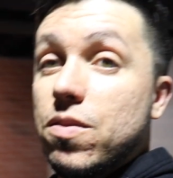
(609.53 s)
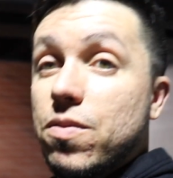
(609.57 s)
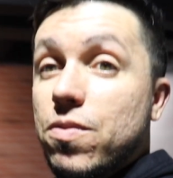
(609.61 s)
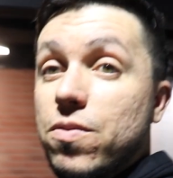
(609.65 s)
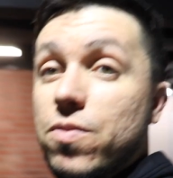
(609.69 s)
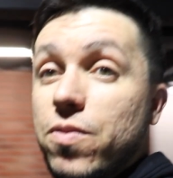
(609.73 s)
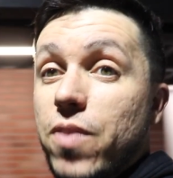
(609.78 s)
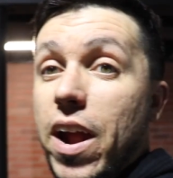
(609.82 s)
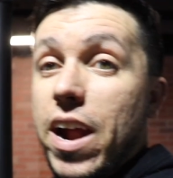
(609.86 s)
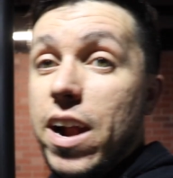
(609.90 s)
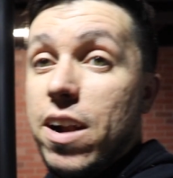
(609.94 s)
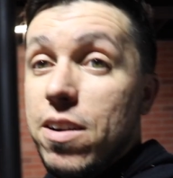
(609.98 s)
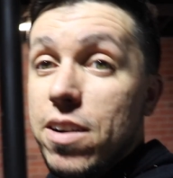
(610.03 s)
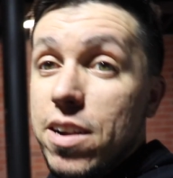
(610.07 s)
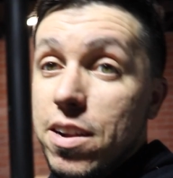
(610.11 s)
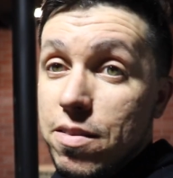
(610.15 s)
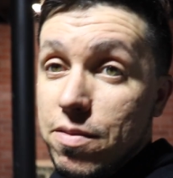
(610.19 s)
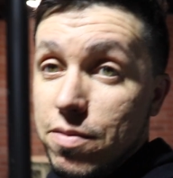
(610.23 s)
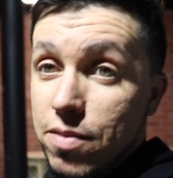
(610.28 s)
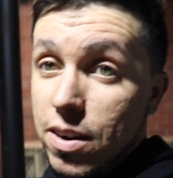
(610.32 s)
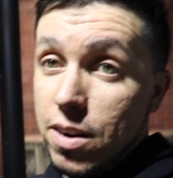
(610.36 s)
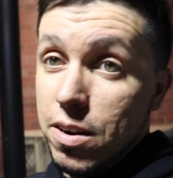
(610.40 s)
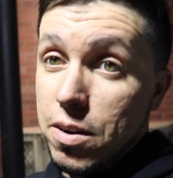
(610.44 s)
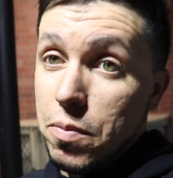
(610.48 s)
very
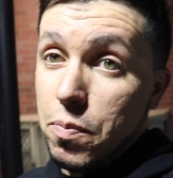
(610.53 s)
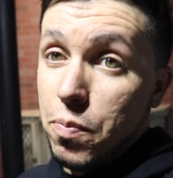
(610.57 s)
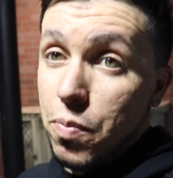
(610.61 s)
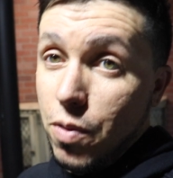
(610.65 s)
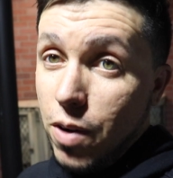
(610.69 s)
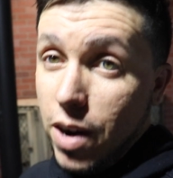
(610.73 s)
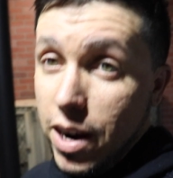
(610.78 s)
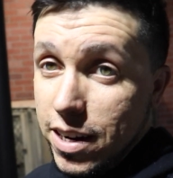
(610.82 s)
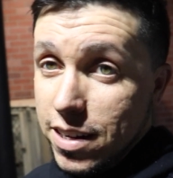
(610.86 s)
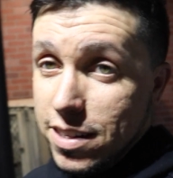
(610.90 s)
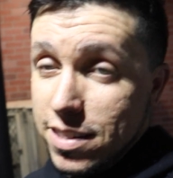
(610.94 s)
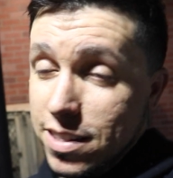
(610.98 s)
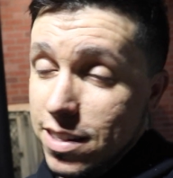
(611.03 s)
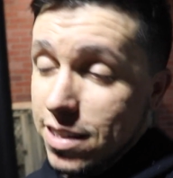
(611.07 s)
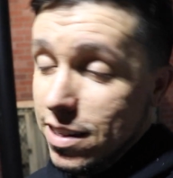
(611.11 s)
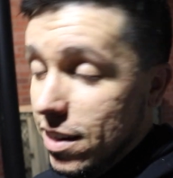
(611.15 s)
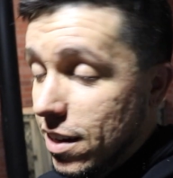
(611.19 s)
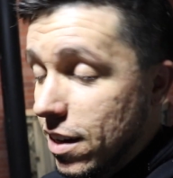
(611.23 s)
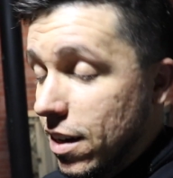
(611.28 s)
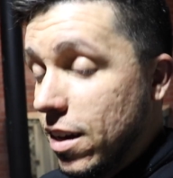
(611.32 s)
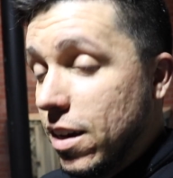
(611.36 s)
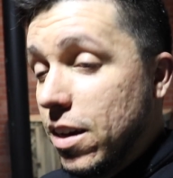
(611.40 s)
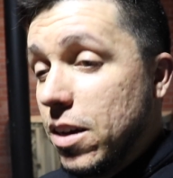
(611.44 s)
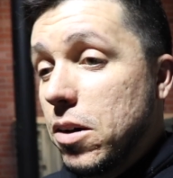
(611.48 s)
pricey,
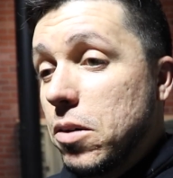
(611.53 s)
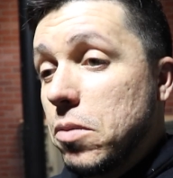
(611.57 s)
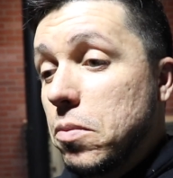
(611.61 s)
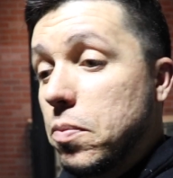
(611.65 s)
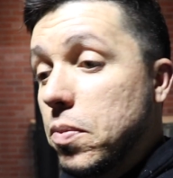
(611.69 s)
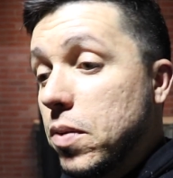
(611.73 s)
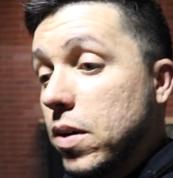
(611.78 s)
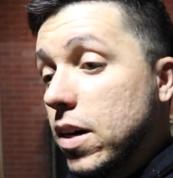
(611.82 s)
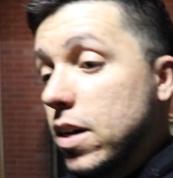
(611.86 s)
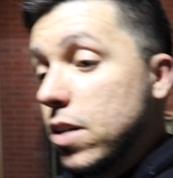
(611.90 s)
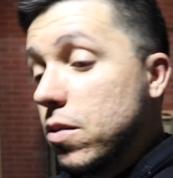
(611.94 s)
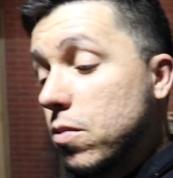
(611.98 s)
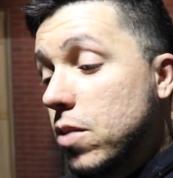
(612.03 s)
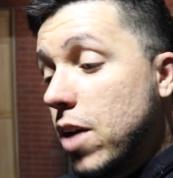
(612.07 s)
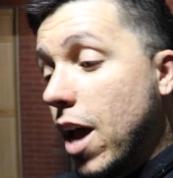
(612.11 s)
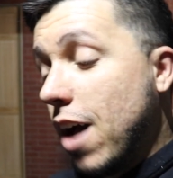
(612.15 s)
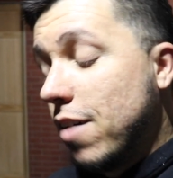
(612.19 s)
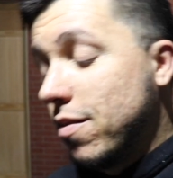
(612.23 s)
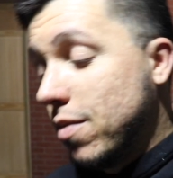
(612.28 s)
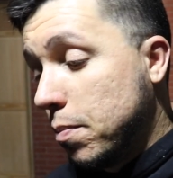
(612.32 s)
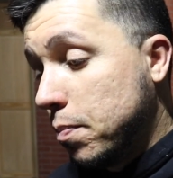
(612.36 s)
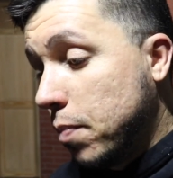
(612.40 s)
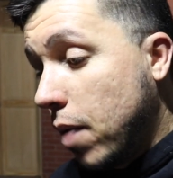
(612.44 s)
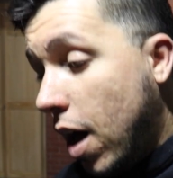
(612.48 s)
but we
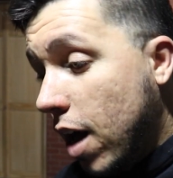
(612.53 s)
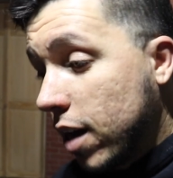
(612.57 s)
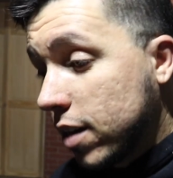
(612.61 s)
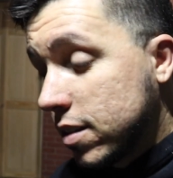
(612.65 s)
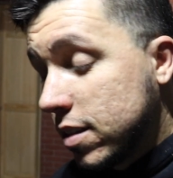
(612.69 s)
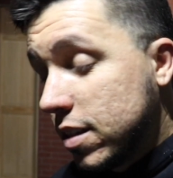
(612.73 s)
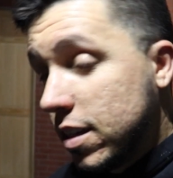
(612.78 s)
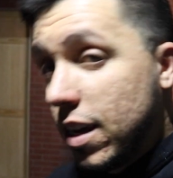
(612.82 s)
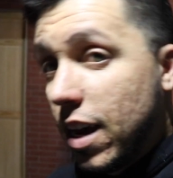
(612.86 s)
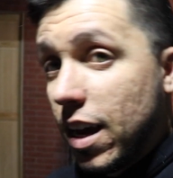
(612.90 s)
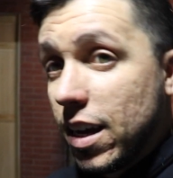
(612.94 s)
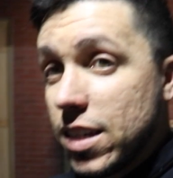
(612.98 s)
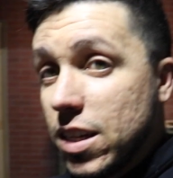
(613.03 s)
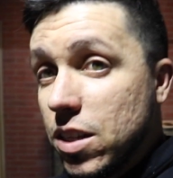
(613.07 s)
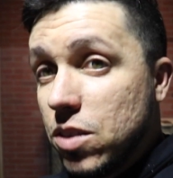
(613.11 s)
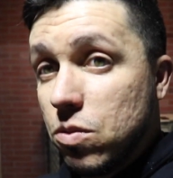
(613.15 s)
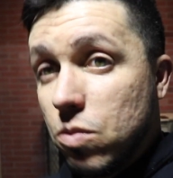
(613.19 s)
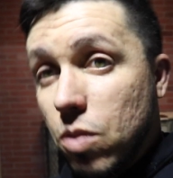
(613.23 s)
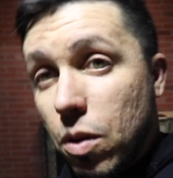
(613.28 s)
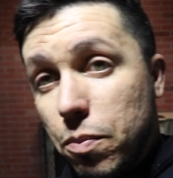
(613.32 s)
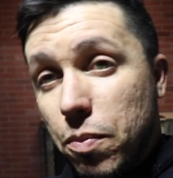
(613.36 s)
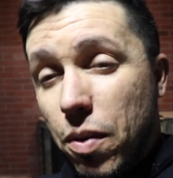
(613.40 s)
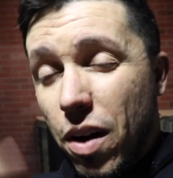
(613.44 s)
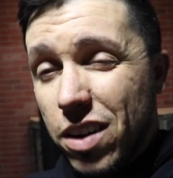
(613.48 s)
have epoxy. I can
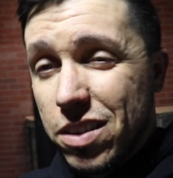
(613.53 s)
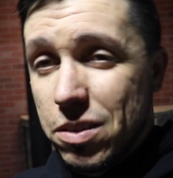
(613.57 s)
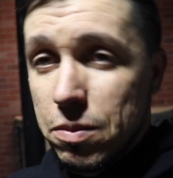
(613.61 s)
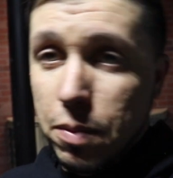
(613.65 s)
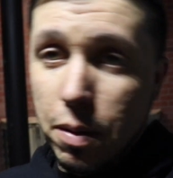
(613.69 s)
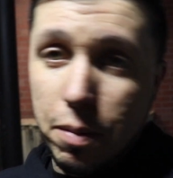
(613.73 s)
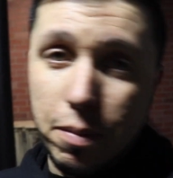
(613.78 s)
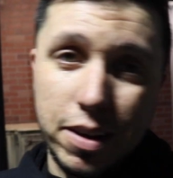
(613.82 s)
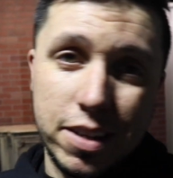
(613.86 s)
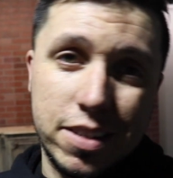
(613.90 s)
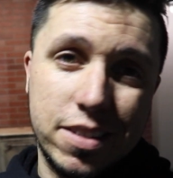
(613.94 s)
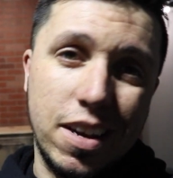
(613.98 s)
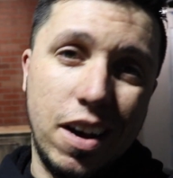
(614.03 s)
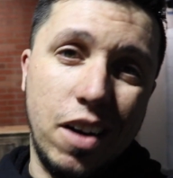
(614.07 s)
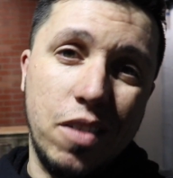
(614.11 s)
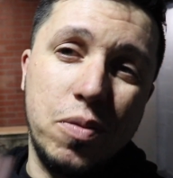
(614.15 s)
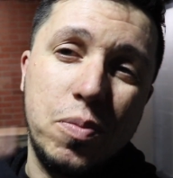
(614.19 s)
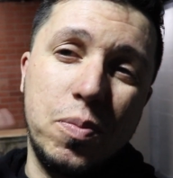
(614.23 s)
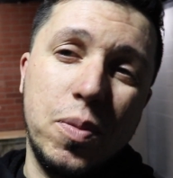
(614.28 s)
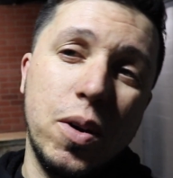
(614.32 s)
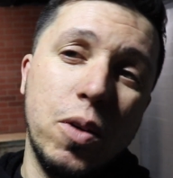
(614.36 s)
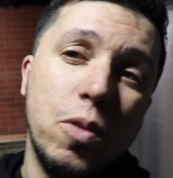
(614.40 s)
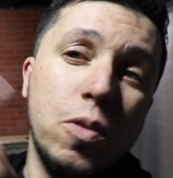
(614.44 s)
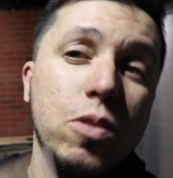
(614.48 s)
do epoxy by
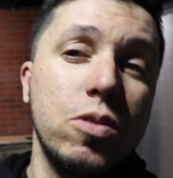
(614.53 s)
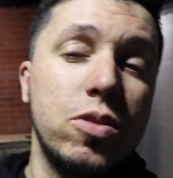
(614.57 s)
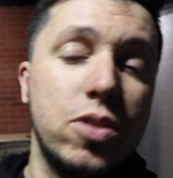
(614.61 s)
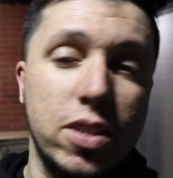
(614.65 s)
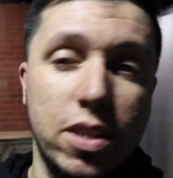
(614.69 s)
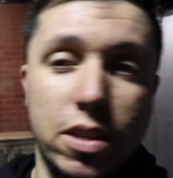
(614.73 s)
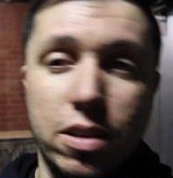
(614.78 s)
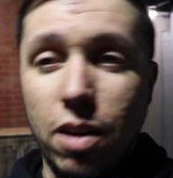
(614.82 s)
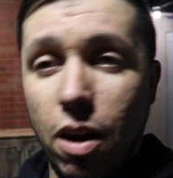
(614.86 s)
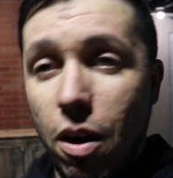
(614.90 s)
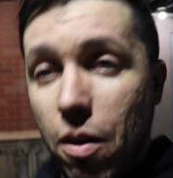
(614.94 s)
myself, but we'll see.